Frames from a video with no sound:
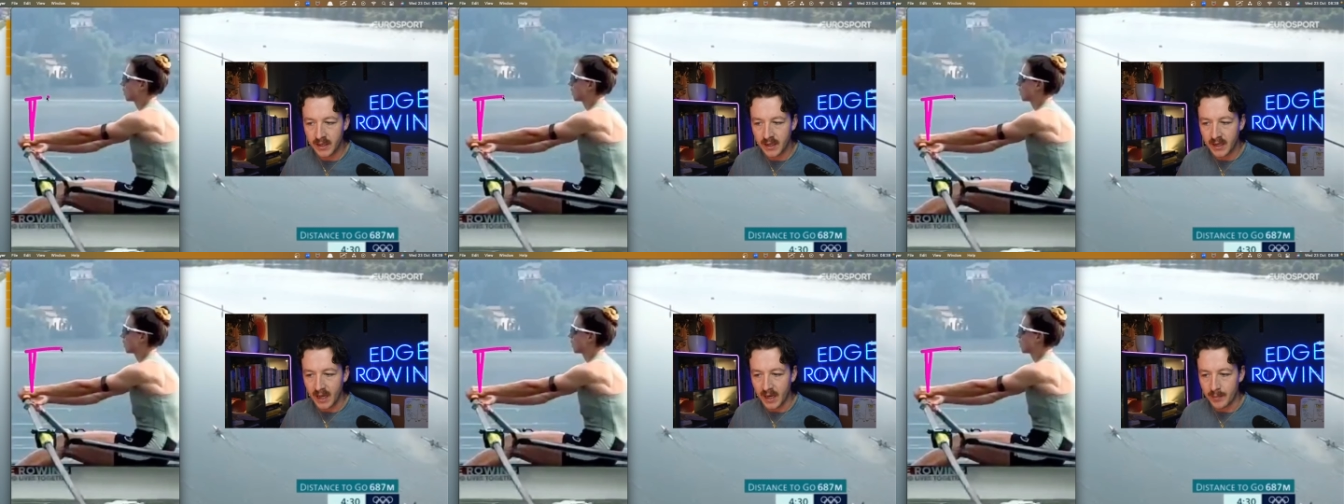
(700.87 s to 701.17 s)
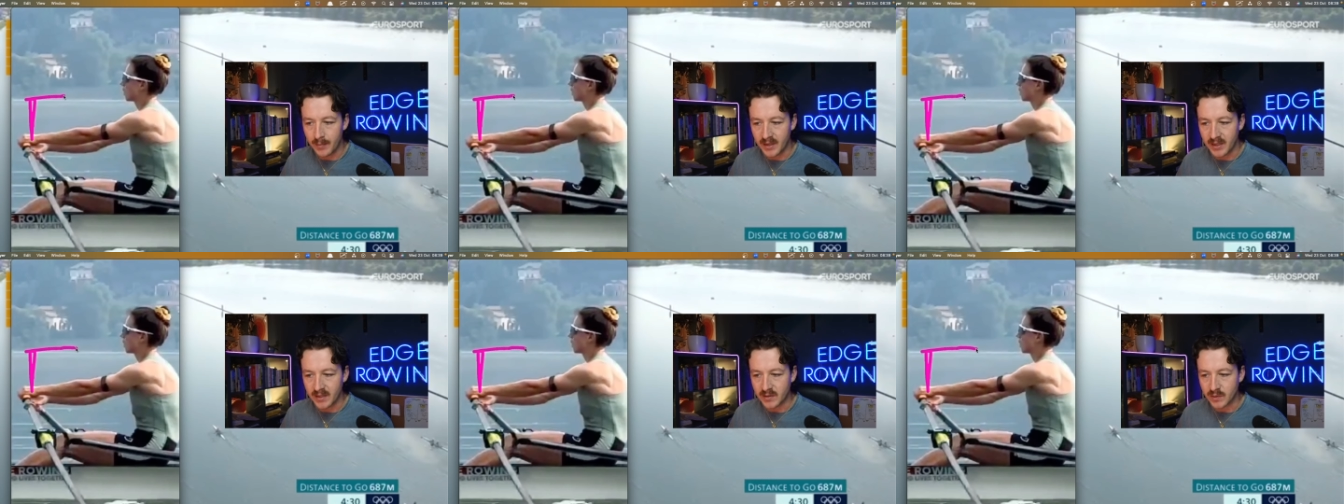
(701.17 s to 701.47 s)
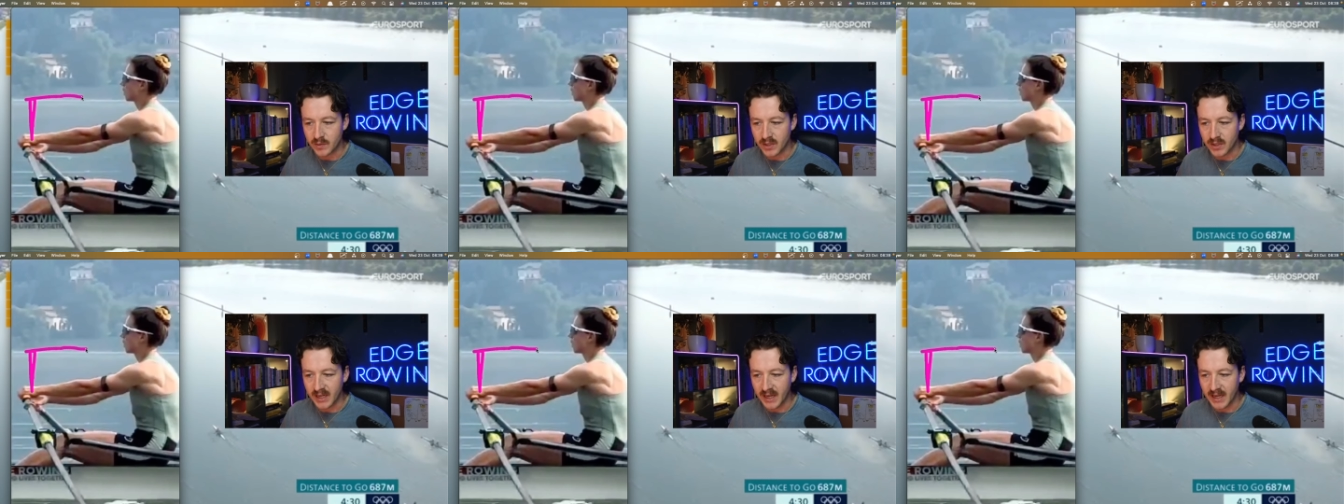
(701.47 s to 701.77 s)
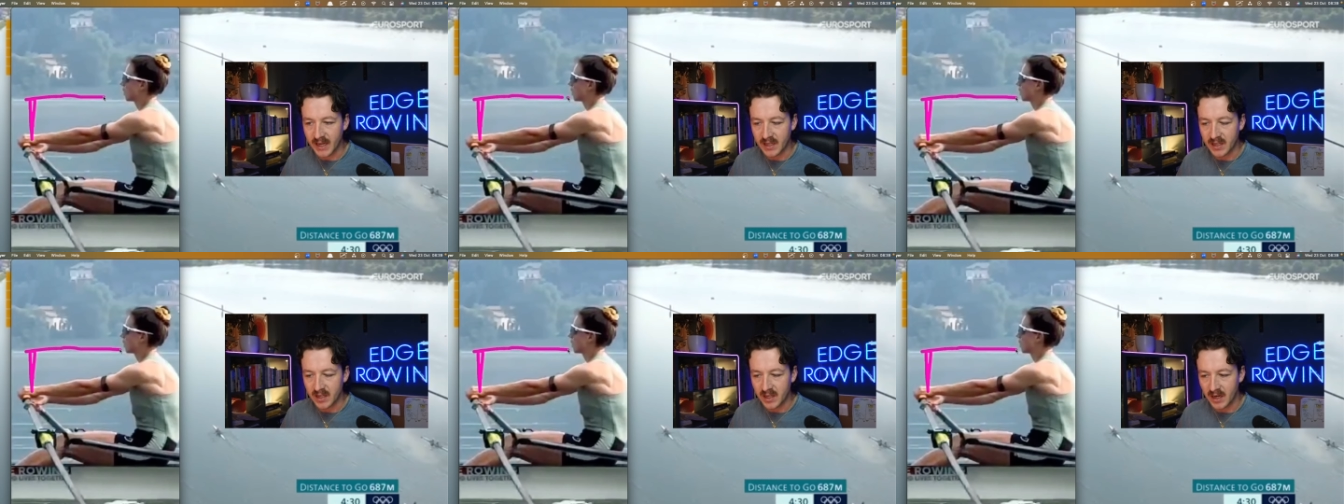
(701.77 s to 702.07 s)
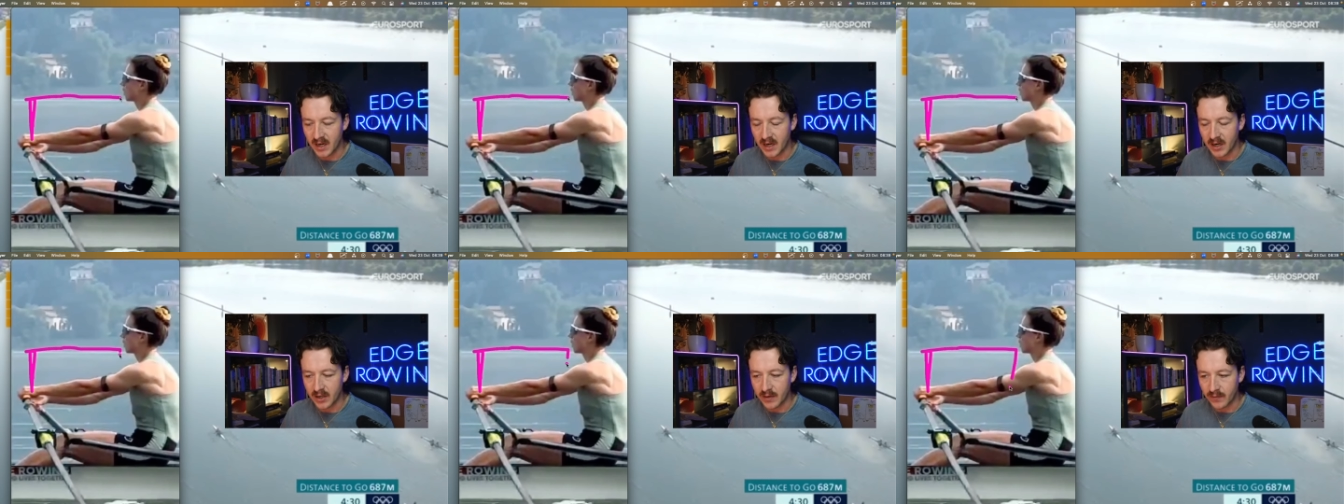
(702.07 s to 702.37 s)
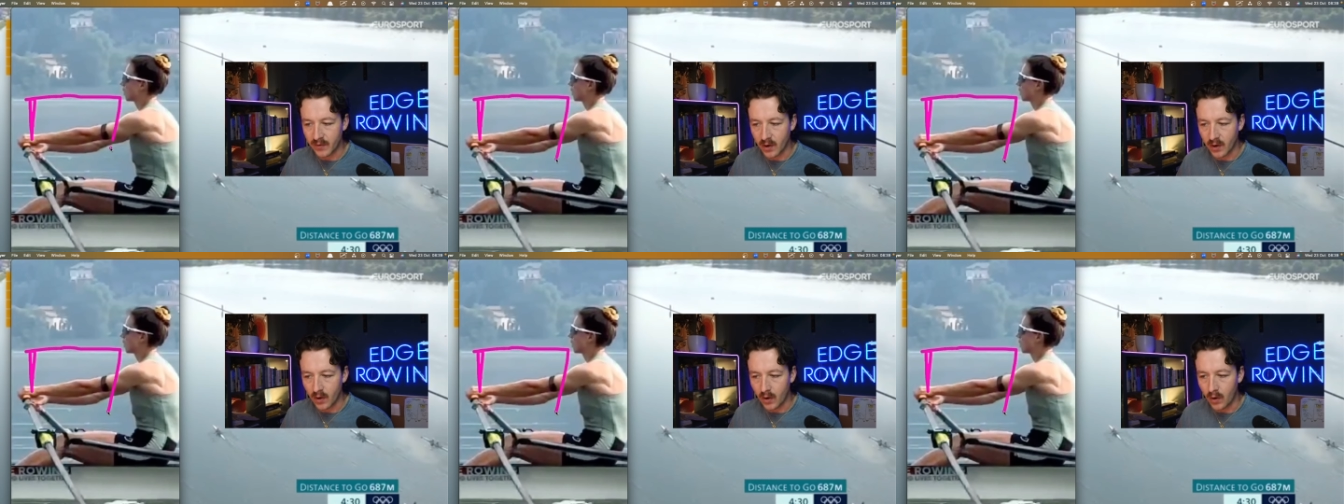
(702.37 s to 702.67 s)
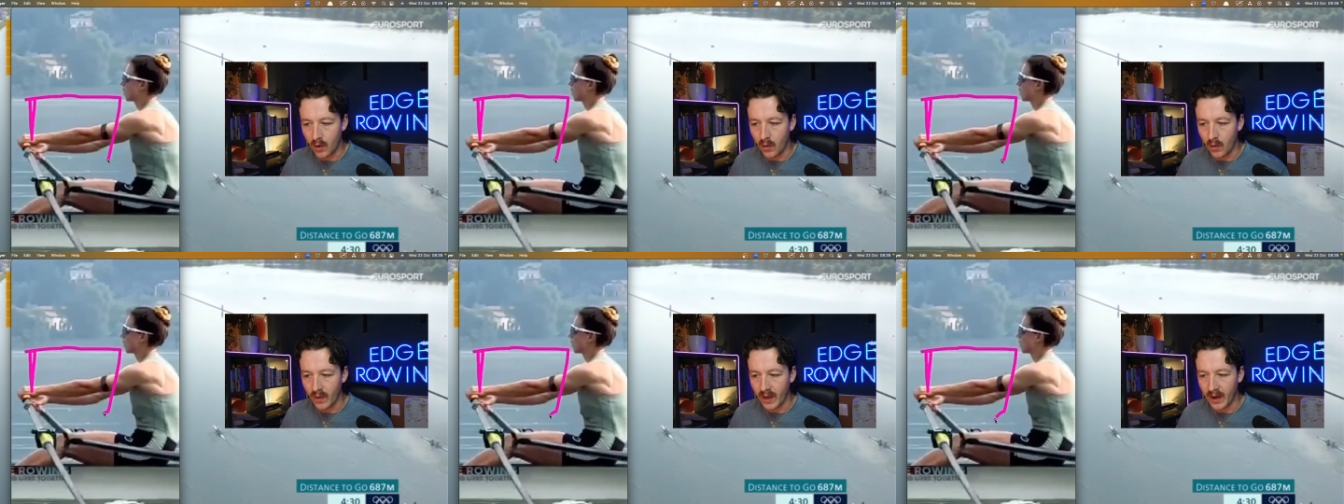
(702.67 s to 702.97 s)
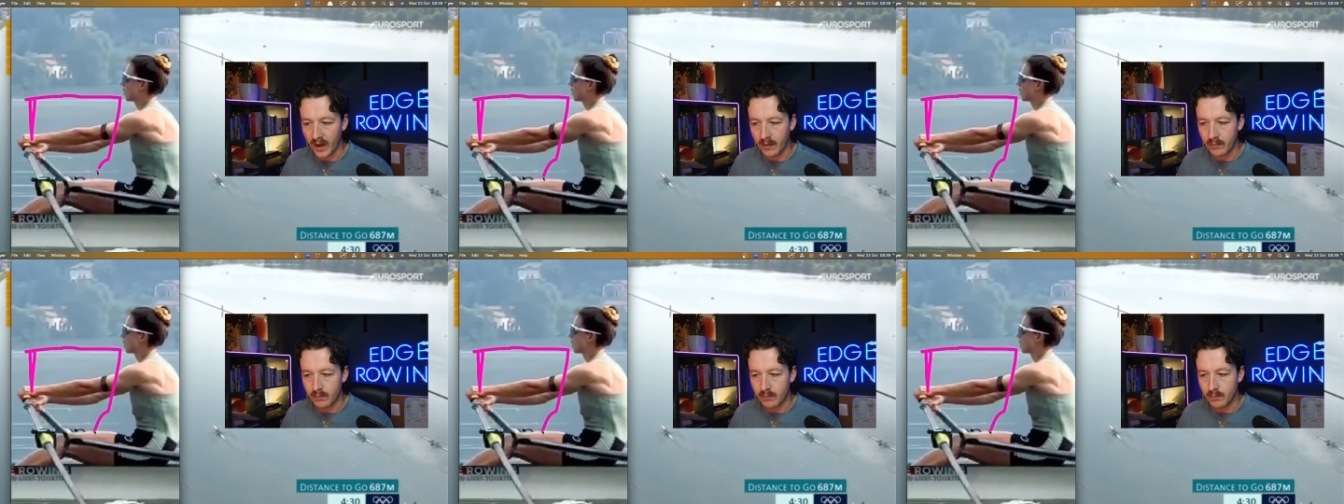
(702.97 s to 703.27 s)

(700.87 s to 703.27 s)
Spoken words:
And it means when you get here, you've got all that